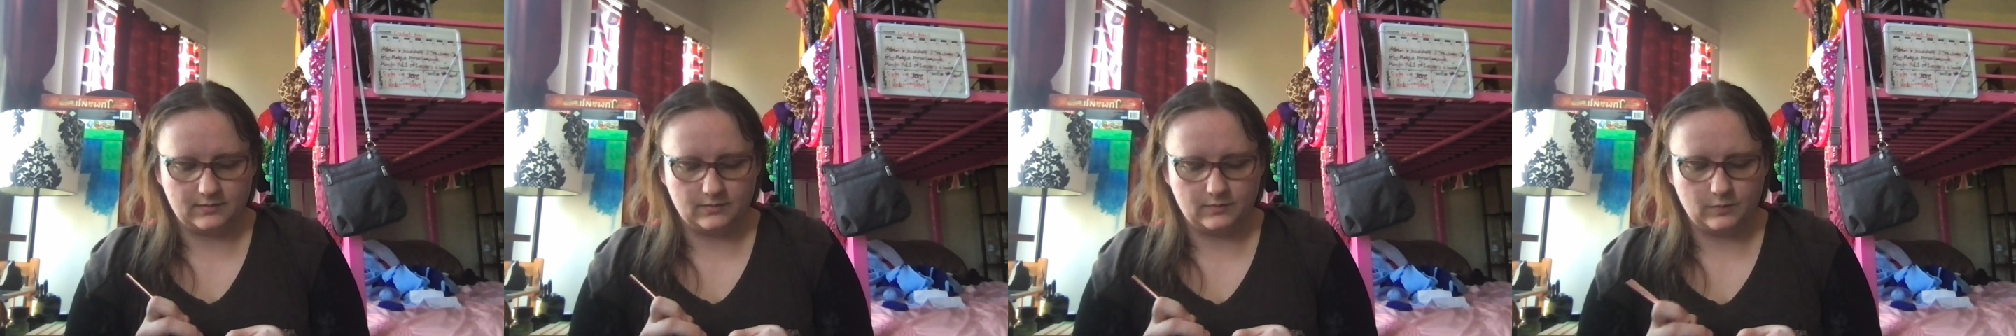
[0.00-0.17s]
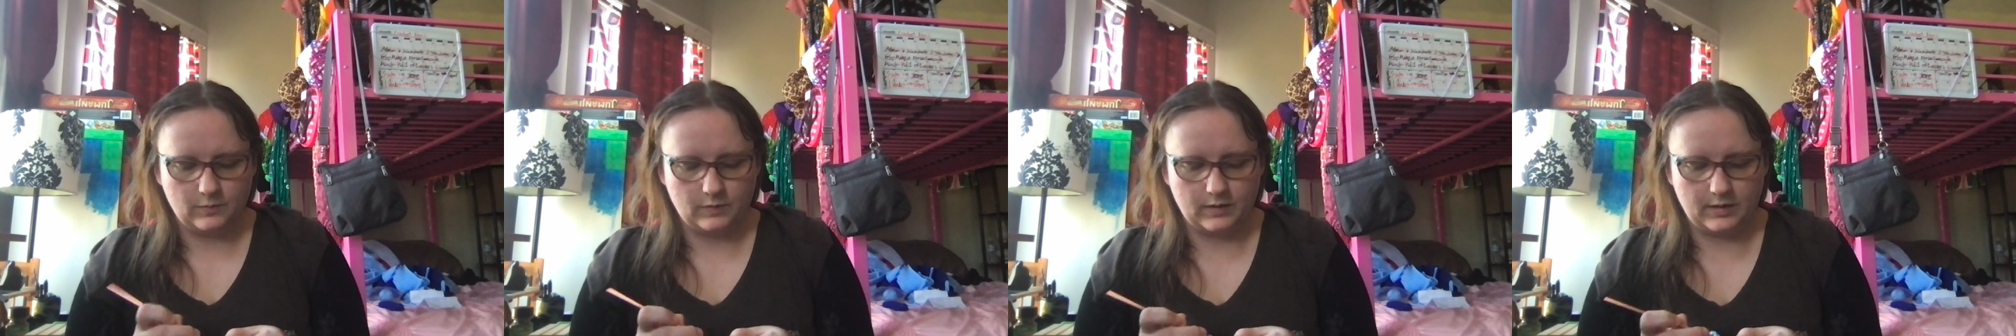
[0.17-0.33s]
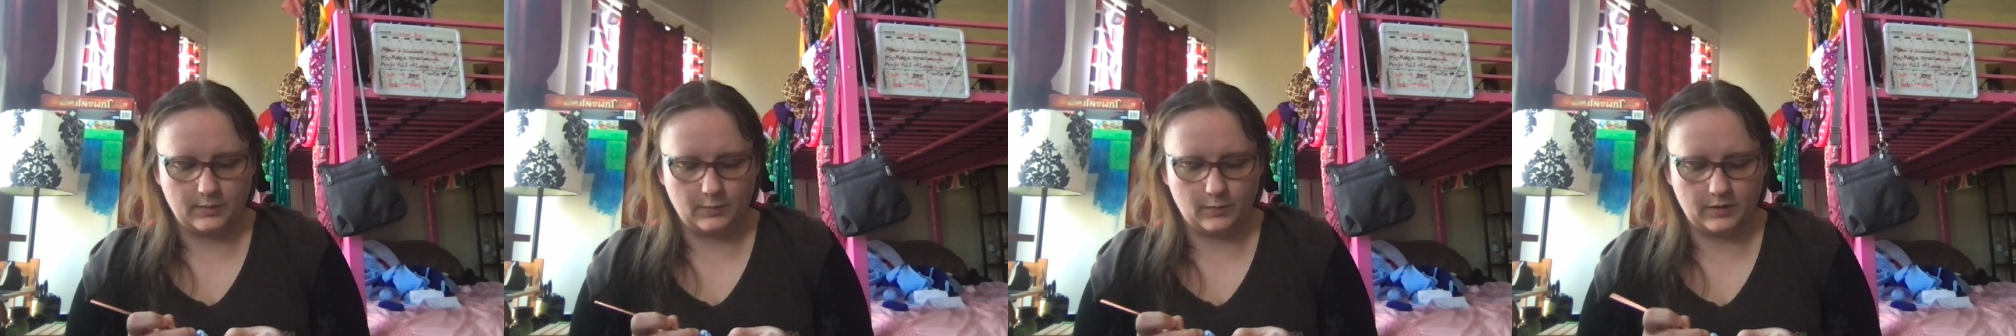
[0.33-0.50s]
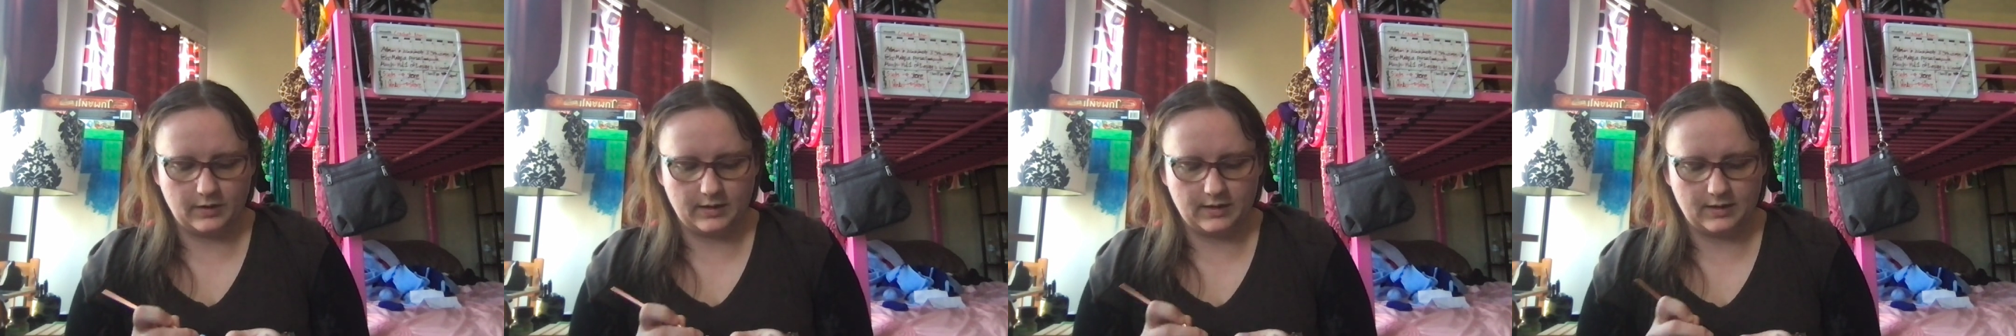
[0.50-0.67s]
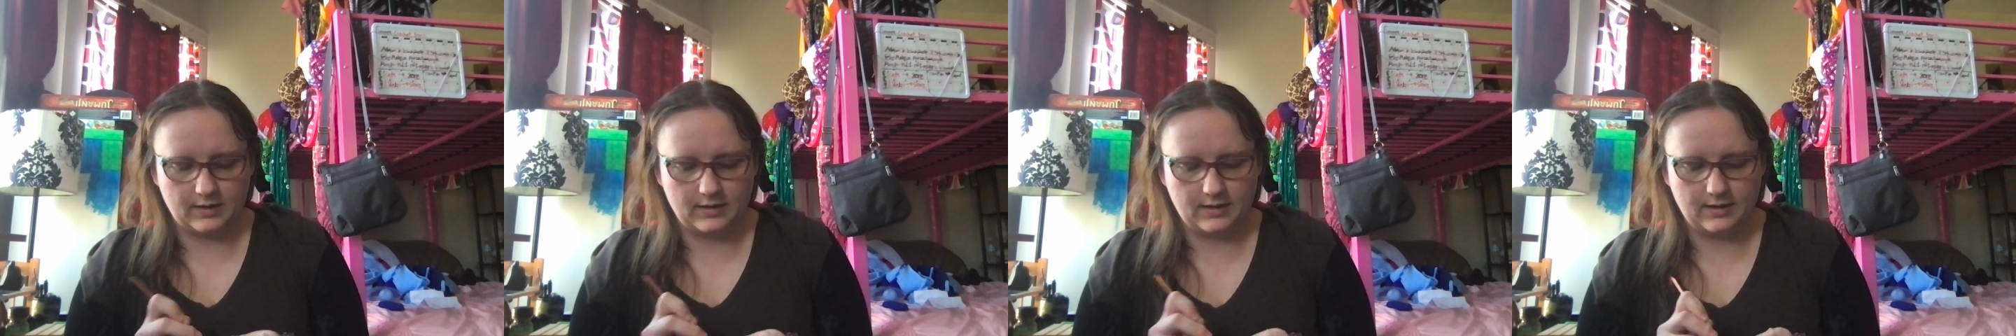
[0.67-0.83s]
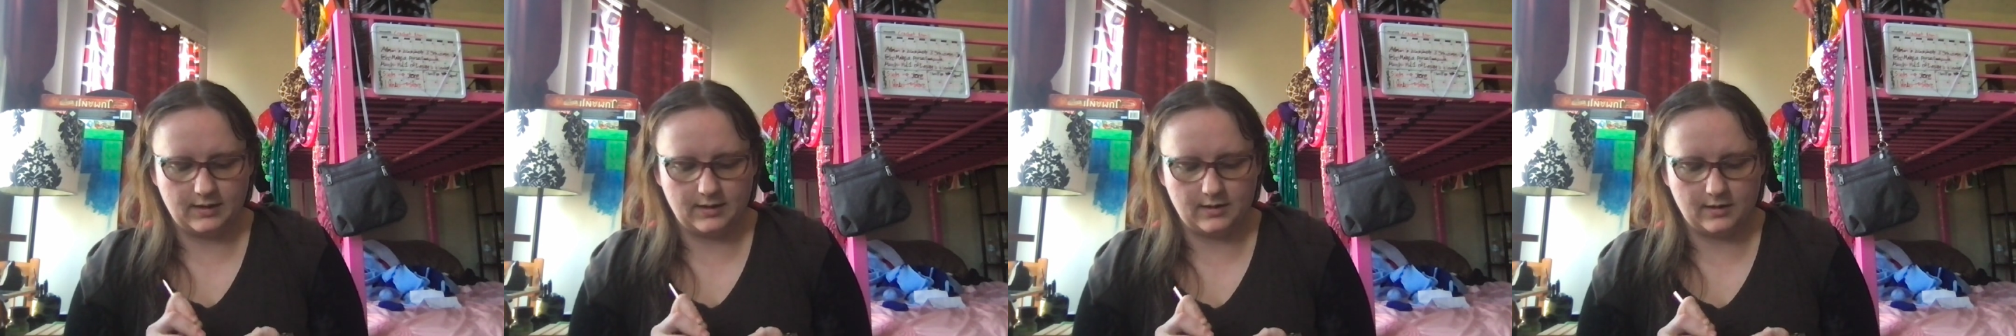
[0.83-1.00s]
what I'm working
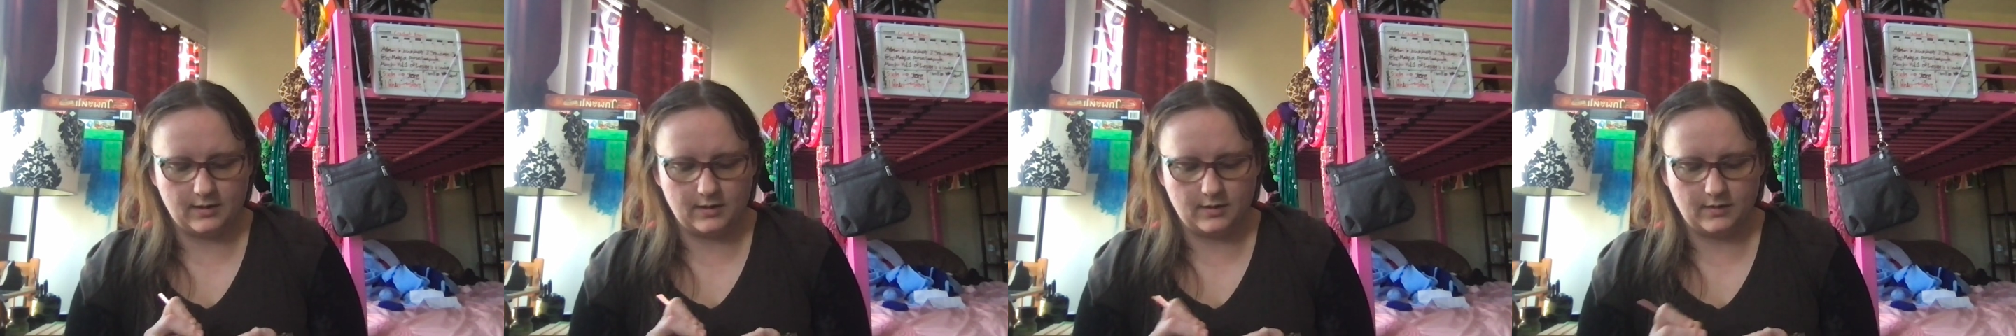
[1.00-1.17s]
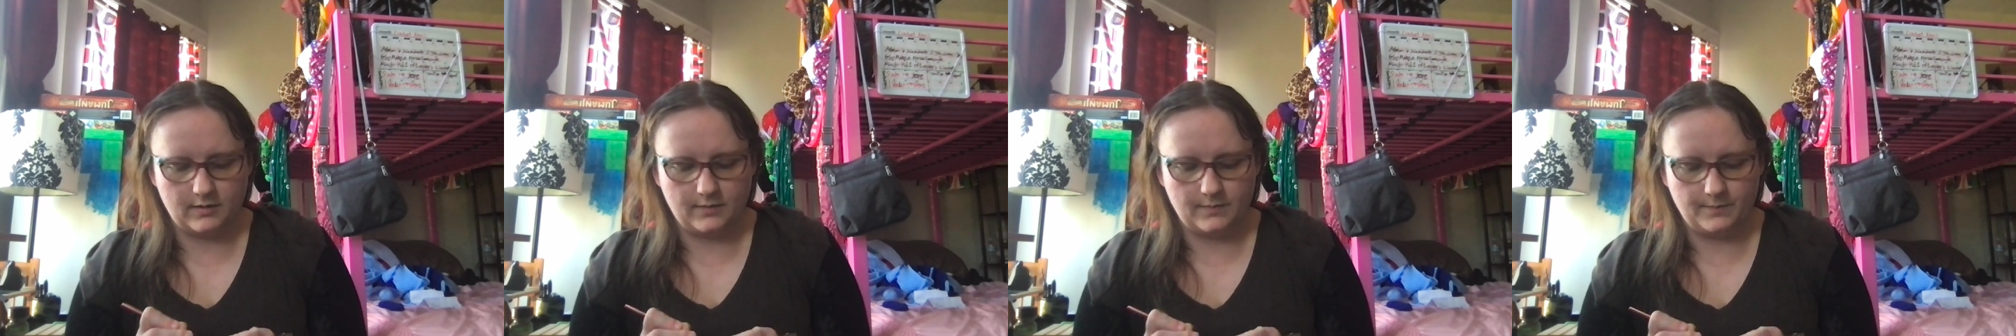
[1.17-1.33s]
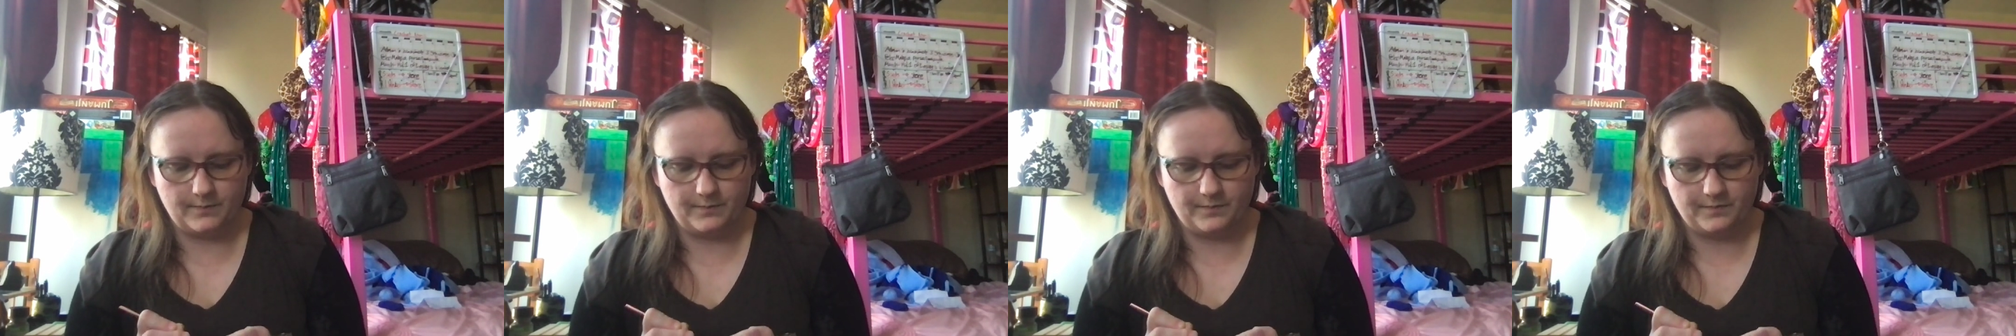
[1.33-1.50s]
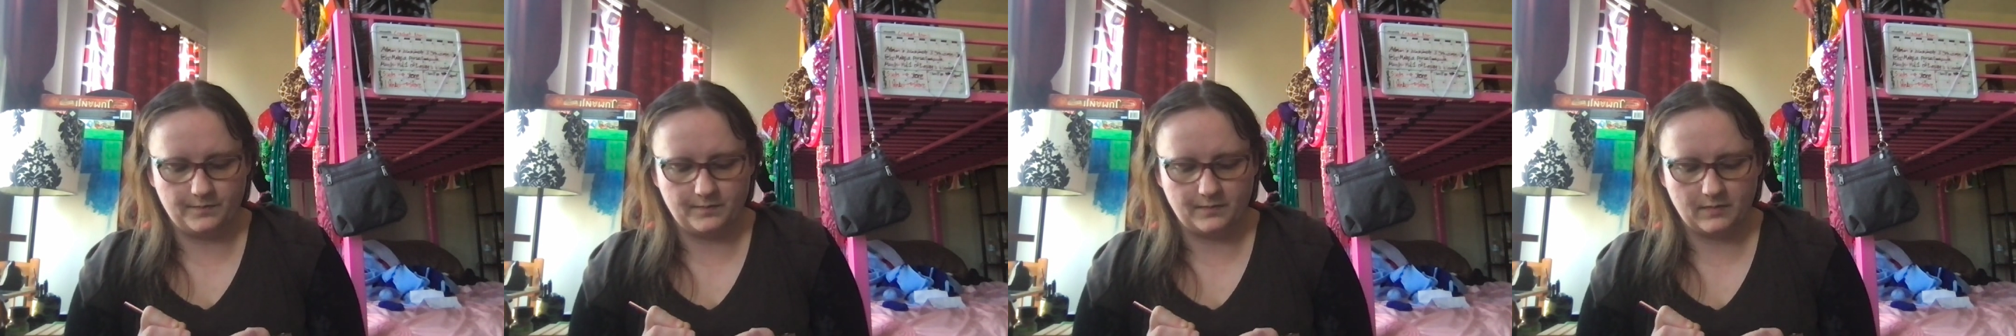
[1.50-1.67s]
on.